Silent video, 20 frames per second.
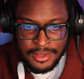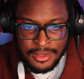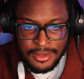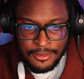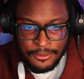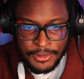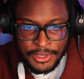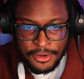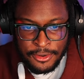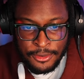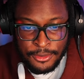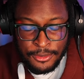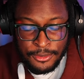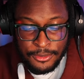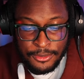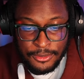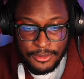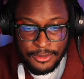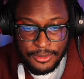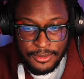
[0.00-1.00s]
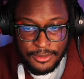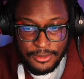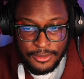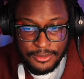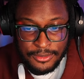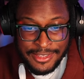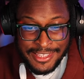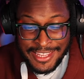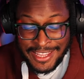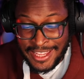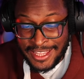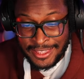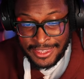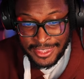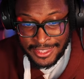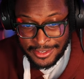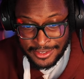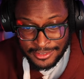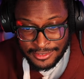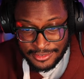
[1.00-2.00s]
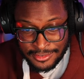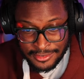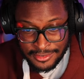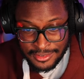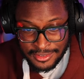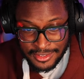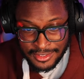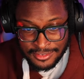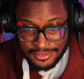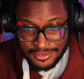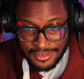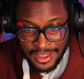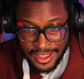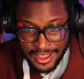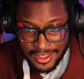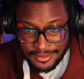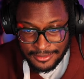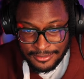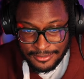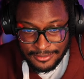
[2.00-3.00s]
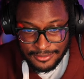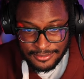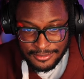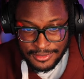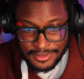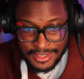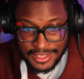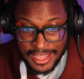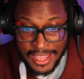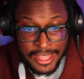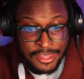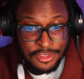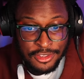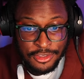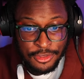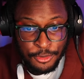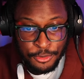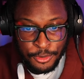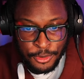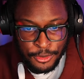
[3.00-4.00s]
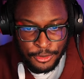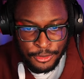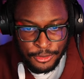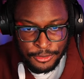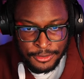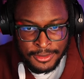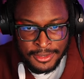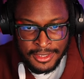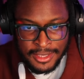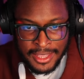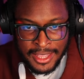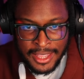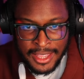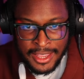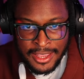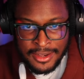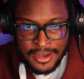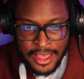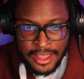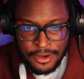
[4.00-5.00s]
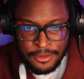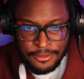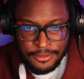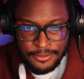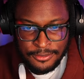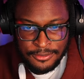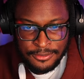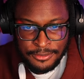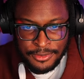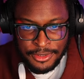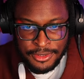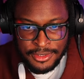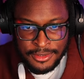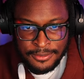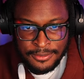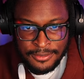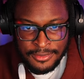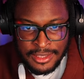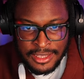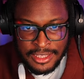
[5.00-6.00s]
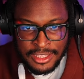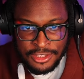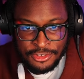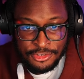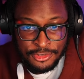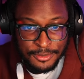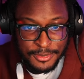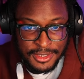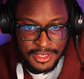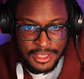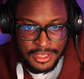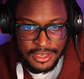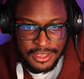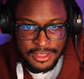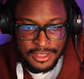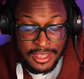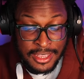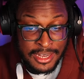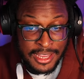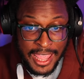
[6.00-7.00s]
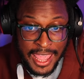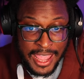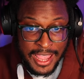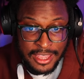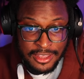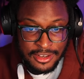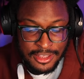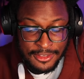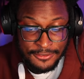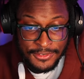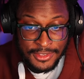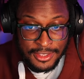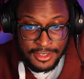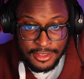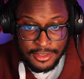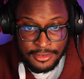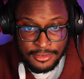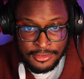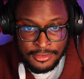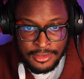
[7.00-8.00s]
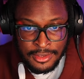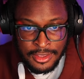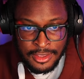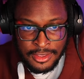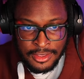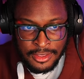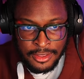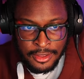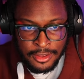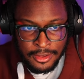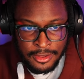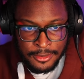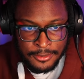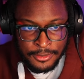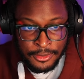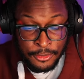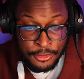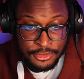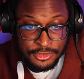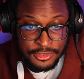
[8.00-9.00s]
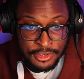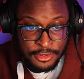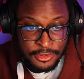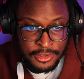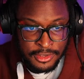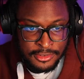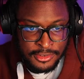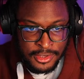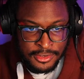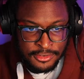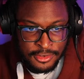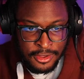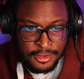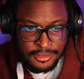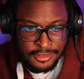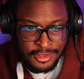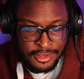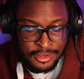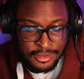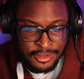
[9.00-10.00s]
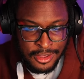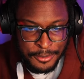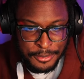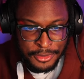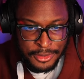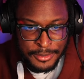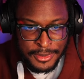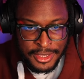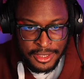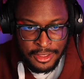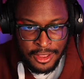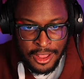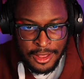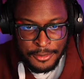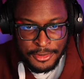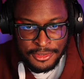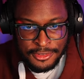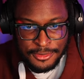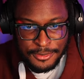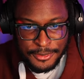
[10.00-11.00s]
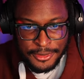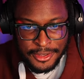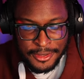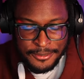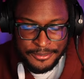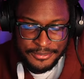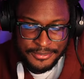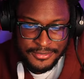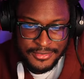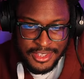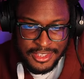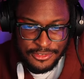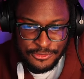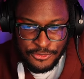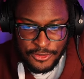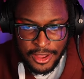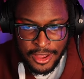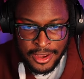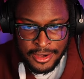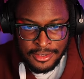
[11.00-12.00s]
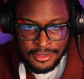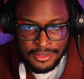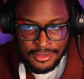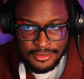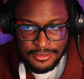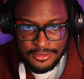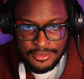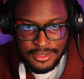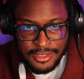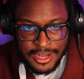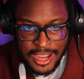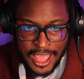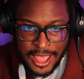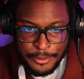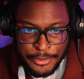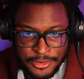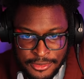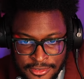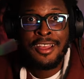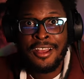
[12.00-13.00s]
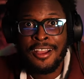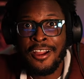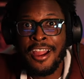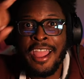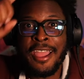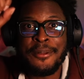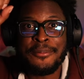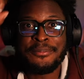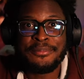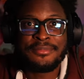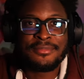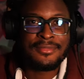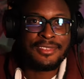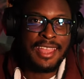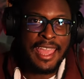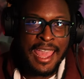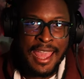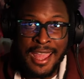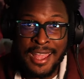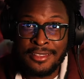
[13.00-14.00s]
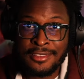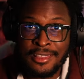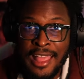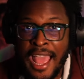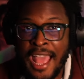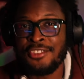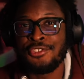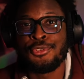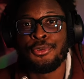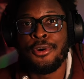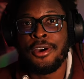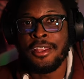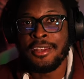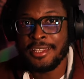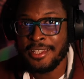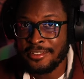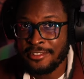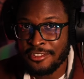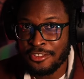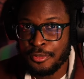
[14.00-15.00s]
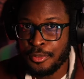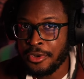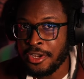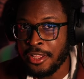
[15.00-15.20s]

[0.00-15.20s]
We don't need this. It's not the end of the world. And I don't really think he should be getting any hate if he is uh, or still is. I saw a couple of mean comments, but it's fine. It happens. All right. And last one, this is pretty